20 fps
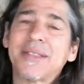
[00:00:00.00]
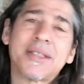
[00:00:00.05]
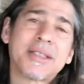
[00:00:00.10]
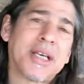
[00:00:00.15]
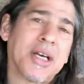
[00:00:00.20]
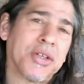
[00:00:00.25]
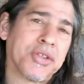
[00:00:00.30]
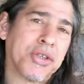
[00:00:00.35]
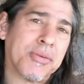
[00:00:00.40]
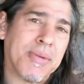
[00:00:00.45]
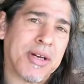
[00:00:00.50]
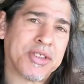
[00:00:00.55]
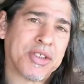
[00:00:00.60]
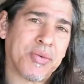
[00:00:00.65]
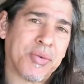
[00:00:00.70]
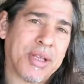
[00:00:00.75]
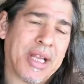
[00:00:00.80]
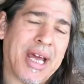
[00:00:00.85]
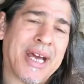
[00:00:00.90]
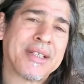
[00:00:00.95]
a skeletal
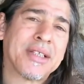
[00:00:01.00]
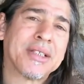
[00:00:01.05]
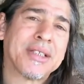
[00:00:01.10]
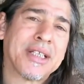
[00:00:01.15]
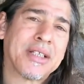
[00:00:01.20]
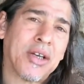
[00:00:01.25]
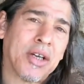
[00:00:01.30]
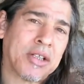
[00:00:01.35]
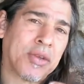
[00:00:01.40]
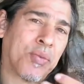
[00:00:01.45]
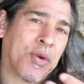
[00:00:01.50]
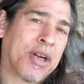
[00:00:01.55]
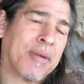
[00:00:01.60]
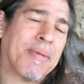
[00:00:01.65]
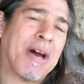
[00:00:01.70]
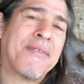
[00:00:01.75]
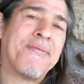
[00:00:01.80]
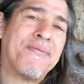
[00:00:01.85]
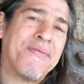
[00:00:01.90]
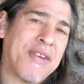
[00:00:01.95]
muscle relaxant, I talked one of
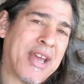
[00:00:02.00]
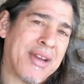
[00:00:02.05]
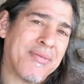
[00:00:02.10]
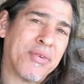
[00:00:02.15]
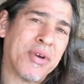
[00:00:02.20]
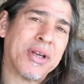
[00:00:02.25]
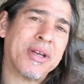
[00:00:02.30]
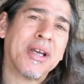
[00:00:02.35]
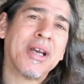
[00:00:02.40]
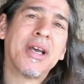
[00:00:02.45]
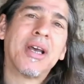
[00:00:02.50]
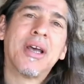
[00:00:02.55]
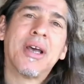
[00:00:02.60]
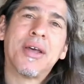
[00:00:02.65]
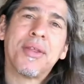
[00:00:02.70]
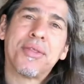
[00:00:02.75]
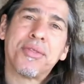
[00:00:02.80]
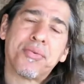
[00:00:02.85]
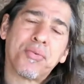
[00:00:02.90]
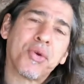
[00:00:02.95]
my favorite
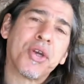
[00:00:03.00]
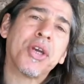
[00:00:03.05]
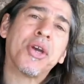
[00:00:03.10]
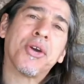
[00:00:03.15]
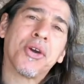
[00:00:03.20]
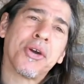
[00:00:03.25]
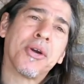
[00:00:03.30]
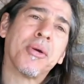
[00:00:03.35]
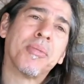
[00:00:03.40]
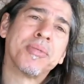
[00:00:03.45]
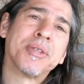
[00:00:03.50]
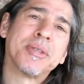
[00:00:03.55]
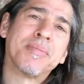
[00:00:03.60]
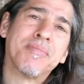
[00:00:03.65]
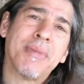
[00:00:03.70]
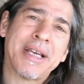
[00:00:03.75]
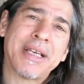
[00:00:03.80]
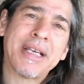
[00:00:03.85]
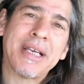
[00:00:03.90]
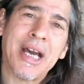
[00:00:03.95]
3 herbs
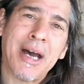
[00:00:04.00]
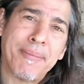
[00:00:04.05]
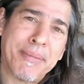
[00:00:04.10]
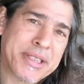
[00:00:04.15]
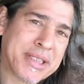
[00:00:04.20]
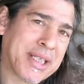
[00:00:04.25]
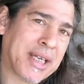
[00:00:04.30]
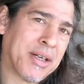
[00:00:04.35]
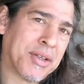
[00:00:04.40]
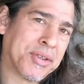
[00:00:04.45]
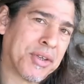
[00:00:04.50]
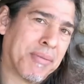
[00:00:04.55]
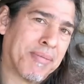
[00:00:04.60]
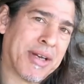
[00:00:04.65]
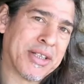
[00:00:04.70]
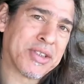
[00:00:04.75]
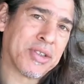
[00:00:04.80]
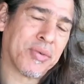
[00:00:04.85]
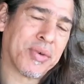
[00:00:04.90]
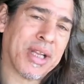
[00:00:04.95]
making up a skeletal
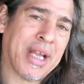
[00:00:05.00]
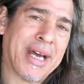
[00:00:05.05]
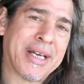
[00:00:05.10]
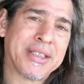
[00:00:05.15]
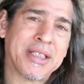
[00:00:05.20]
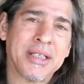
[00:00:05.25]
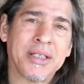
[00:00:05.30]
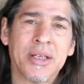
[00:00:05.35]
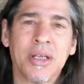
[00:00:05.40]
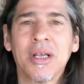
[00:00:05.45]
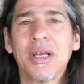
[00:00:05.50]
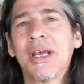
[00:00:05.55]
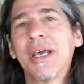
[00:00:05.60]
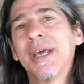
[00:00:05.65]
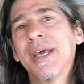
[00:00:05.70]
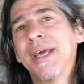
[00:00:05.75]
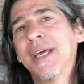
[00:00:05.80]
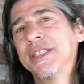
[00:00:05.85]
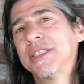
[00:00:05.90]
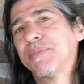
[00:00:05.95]
muscle relaxant
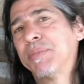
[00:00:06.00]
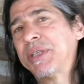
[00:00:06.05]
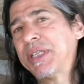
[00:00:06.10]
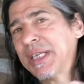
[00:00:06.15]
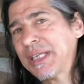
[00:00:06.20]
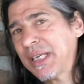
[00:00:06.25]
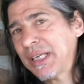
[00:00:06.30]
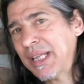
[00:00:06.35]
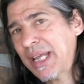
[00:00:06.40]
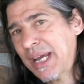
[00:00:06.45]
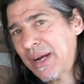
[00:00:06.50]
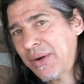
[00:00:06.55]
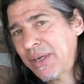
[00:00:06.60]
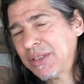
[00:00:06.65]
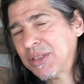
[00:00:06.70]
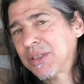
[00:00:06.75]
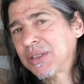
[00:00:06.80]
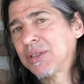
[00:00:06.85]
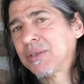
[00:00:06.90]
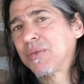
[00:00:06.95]
is
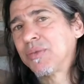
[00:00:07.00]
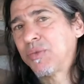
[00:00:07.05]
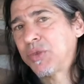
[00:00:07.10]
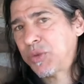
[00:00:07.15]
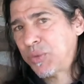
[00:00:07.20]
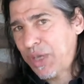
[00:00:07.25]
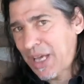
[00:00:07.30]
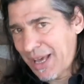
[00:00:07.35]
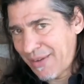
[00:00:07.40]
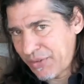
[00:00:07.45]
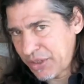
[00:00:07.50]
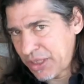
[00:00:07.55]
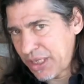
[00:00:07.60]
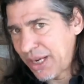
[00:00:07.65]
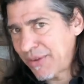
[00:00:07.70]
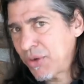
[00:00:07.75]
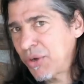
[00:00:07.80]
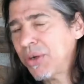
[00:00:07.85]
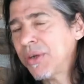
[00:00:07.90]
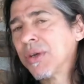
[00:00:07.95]
pedicularis, which we haven't
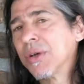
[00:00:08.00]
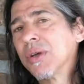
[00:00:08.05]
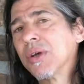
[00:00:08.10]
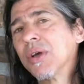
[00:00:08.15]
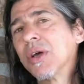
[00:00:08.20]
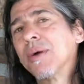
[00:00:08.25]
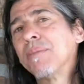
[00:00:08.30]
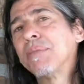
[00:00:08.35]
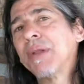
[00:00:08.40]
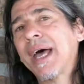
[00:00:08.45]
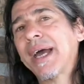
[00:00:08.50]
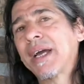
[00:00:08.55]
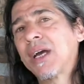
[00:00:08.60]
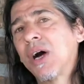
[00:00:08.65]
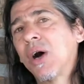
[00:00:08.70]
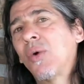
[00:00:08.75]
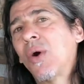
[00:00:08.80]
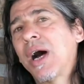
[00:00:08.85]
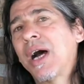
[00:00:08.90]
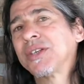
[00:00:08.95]
covered, black
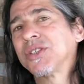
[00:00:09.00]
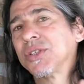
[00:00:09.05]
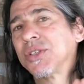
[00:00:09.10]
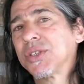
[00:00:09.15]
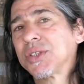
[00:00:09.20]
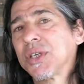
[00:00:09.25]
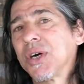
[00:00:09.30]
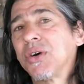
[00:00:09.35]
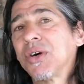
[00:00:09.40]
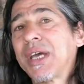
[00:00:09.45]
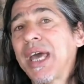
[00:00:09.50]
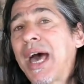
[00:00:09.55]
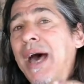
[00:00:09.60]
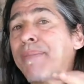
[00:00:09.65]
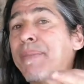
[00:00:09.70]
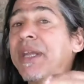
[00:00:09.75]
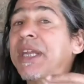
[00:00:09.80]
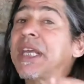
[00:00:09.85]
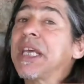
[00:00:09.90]
cohosh, and Skullcap in